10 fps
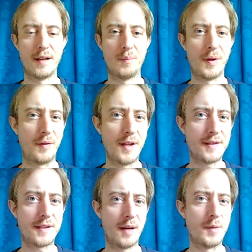But this
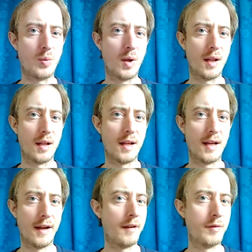time you will
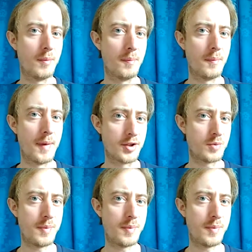have a much